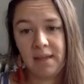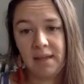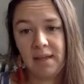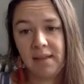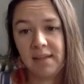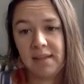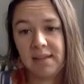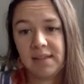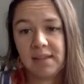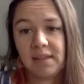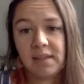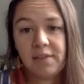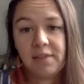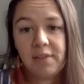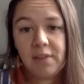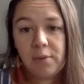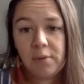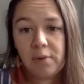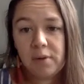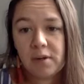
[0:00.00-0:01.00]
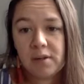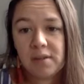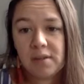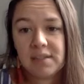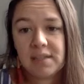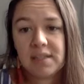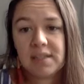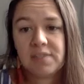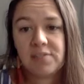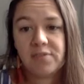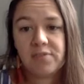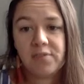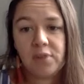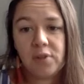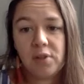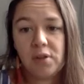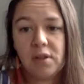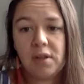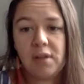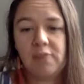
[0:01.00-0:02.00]
That the living world is
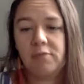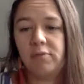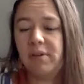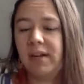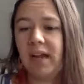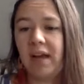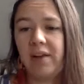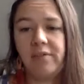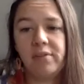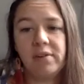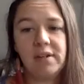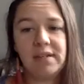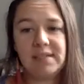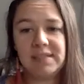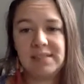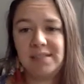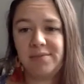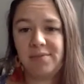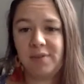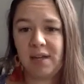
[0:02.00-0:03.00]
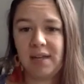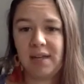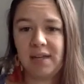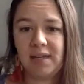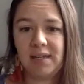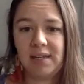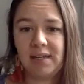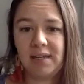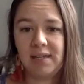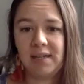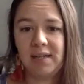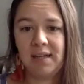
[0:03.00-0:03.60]
full of whatever is divine,